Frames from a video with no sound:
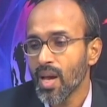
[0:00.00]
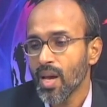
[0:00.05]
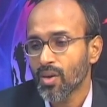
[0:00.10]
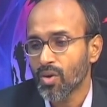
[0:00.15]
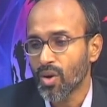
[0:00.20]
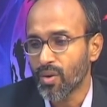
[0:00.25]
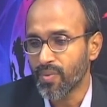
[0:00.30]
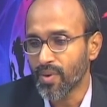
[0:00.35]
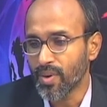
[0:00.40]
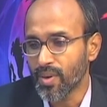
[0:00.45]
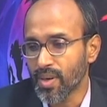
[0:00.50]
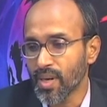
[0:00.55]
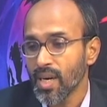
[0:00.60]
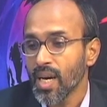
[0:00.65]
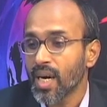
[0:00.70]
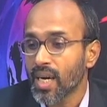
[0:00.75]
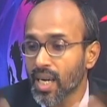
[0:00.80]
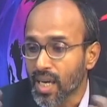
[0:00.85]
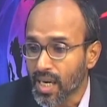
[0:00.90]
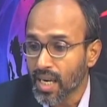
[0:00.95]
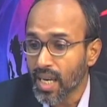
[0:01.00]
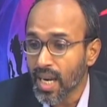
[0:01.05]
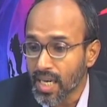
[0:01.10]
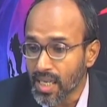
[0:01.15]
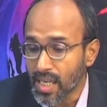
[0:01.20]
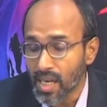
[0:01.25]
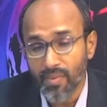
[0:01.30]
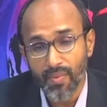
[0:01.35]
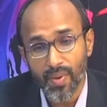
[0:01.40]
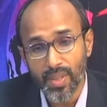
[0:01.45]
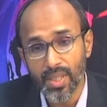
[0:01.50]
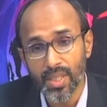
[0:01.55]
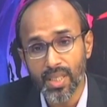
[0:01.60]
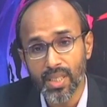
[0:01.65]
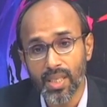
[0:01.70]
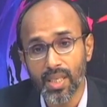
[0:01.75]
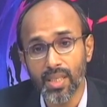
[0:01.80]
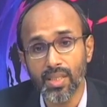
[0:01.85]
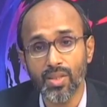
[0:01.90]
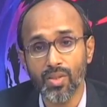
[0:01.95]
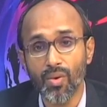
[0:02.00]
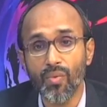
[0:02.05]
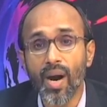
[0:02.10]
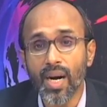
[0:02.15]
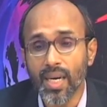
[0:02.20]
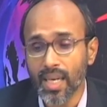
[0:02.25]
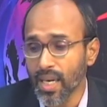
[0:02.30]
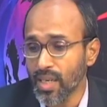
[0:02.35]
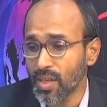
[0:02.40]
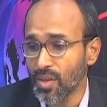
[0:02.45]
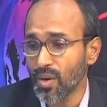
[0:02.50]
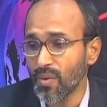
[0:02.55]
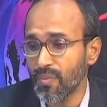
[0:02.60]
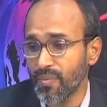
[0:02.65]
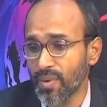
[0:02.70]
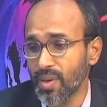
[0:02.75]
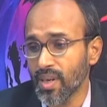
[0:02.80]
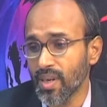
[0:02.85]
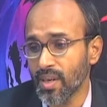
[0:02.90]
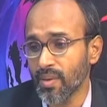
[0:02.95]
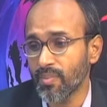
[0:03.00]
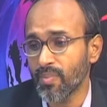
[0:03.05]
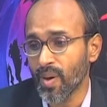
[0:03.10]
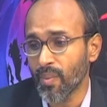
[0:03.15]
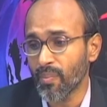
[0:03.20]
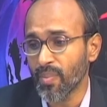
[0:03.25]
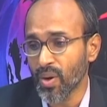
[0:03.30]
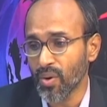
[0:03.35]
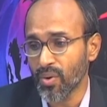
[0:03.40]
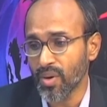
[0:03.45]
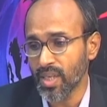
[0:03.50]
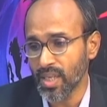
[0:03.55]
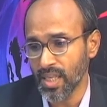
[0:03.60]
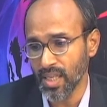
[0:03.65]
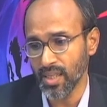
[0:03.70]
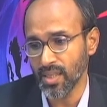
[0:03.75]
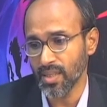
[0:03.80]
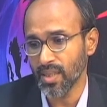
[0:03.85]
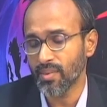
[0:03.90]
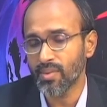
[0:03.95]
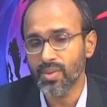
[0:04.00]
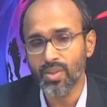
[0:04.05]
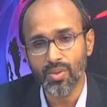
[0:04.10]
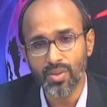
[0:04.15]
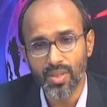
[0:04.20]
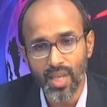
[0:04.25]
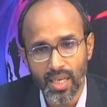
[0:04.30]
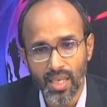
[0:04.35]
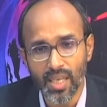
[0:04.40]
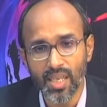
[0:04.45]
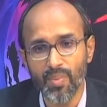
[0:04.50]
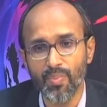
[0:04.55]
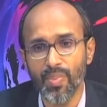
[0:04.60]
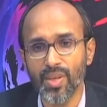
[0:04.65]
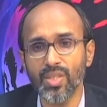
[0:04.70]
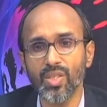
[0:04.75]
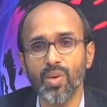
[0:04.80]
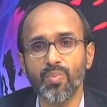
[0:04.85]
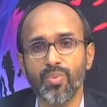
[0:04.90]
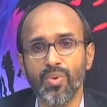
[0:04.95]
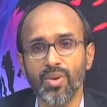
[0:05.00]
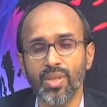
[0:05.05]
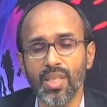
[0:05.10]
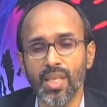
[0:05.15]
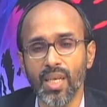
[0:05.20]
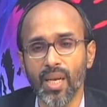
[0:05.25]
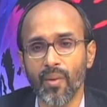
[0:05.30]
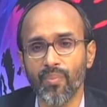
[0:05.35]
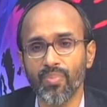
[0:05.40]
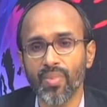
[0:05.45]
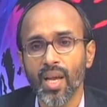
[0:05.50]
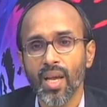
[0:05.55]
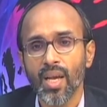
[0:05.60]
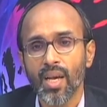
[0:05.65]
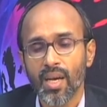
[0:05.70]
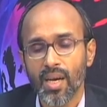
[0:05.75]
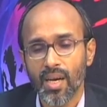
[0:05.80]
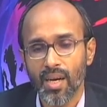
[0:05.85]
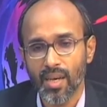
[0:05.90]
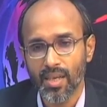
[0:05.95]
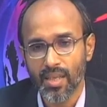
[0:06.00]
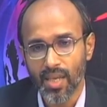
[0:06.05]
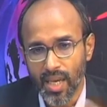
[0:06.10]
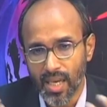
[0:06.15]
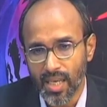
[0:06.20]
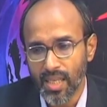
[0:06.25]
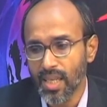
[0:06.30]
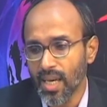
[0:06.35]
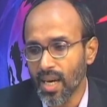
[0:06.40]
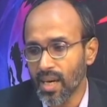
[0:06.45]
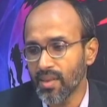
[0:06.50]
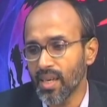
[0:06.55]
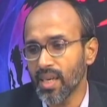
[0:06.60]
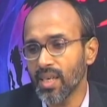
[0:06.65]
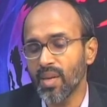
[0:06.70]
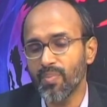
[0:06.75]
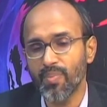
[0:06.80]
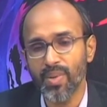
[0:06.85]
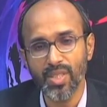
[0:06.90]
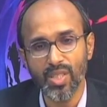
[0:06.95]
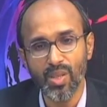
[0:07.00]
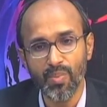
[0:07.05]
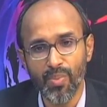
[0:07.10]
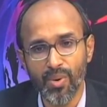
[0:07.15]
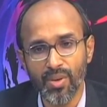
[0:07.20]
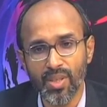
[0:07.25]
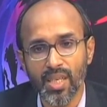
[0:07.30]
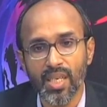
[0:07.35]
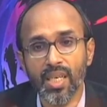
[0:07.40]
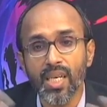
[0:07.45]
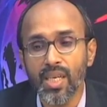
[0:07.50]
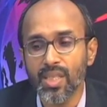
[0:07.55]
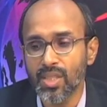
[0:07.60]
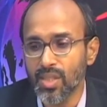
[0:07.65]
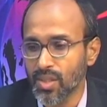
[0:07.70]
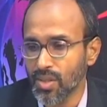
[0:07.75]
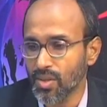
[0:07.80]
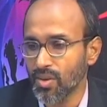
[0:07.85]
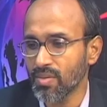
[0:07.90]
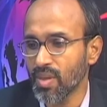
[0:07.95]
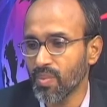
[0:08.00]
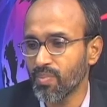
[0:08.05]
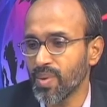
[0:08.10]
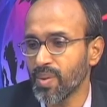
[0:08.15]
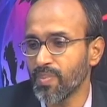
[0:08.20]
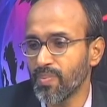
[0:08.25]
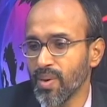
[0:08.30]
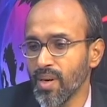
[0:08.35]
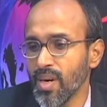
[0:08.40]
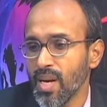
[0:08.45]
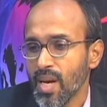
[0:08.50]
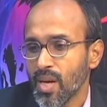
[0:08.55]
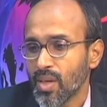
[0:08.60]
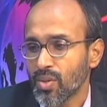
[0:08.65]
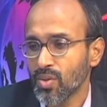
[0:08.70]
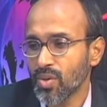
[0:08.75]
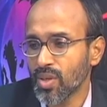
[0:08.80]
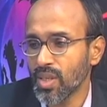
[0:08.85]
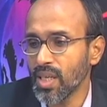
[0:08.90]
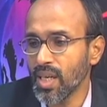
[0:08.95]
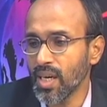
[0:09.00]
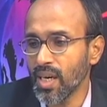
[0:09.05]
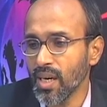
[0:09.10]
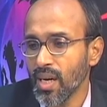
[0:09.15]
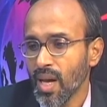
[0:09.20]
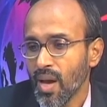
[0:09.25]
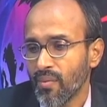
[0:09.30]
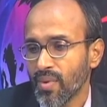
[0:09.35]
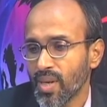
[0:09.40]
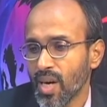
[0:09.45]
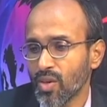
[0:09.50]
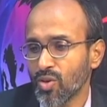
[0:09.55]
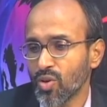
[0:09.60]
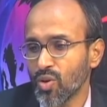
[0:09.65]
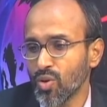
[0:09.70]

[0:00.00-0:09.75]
go for recreational facilities. So, what kind of priority? So, that depends upon the area, then depends upon the needs of the people. So, here we have